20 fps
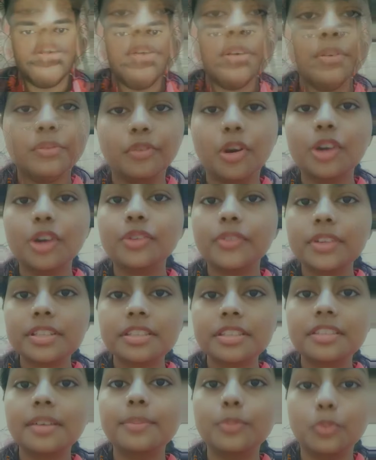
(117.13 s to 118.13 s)
What
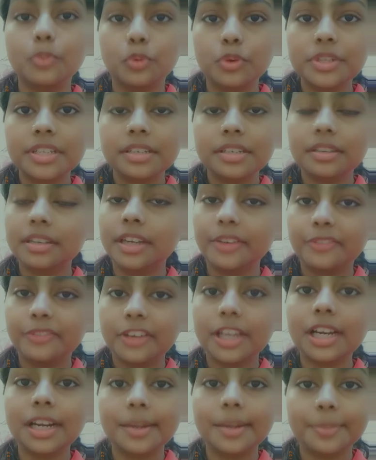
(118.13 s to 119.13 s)
was the most
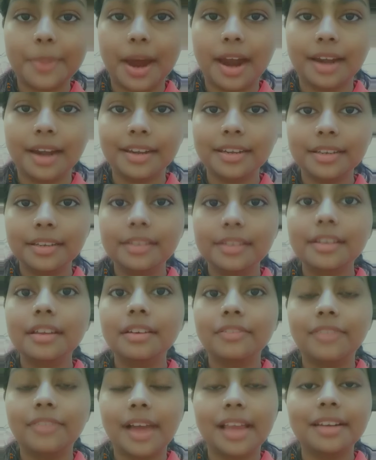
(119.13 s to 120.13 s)
difficult part
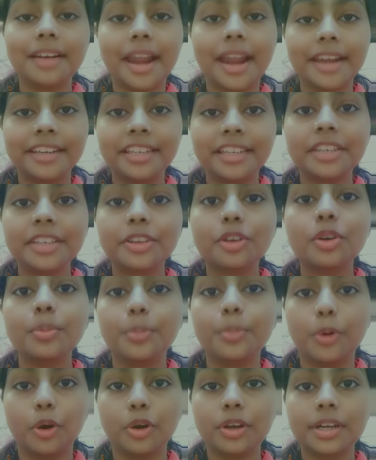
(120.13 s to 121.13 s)
while writing your
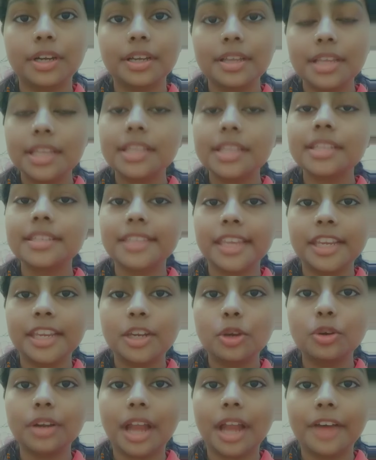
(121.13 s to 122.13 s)
book,
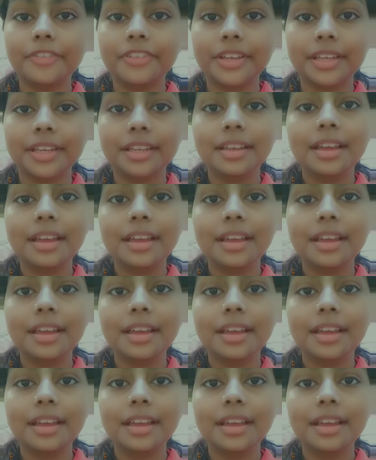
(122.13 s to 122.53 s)
Scenography,